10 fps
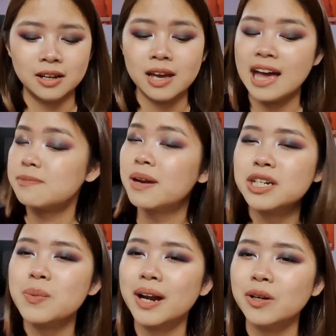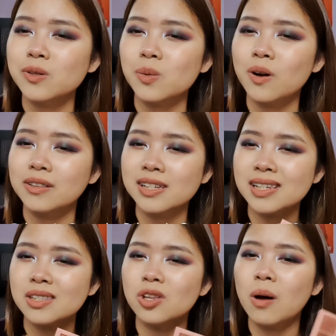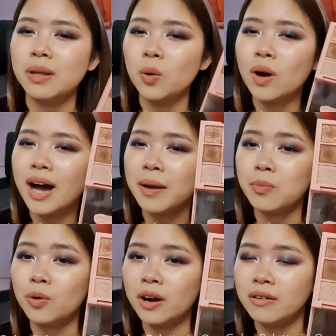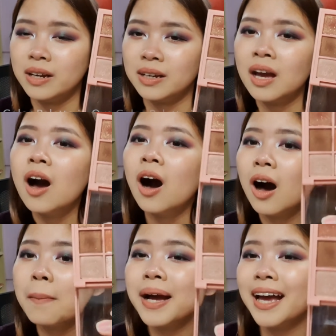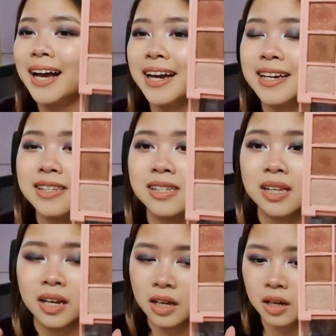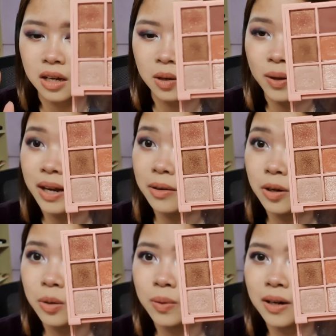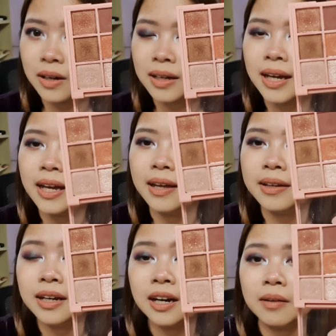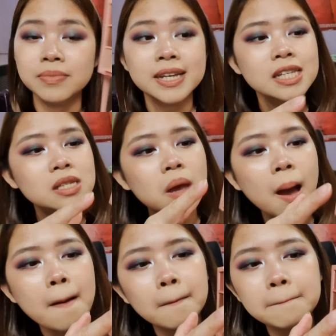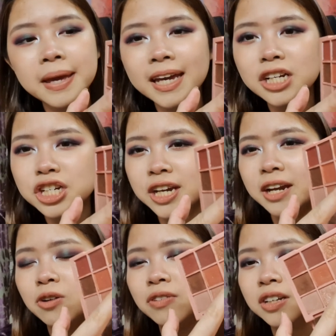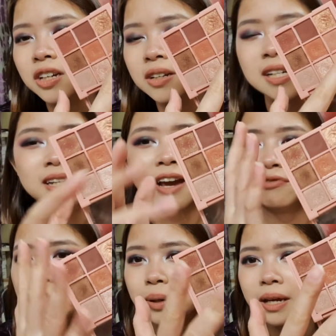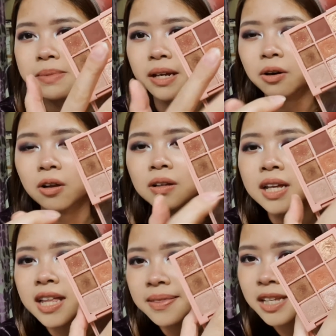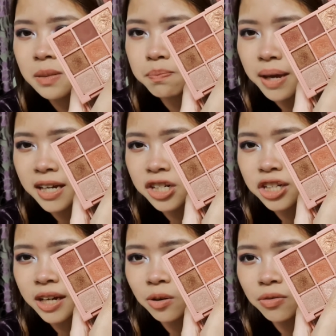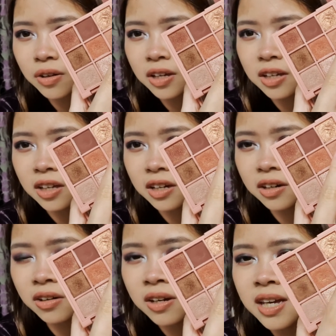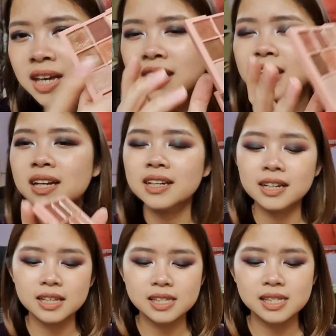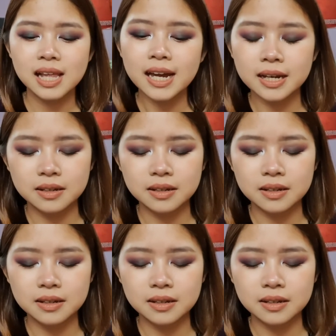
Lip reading: especially when I go to work. This is normally what I'm wearing on my eyes when I go to work. And this pink shade over here, because they have no names at all, this pink shade over here, it's like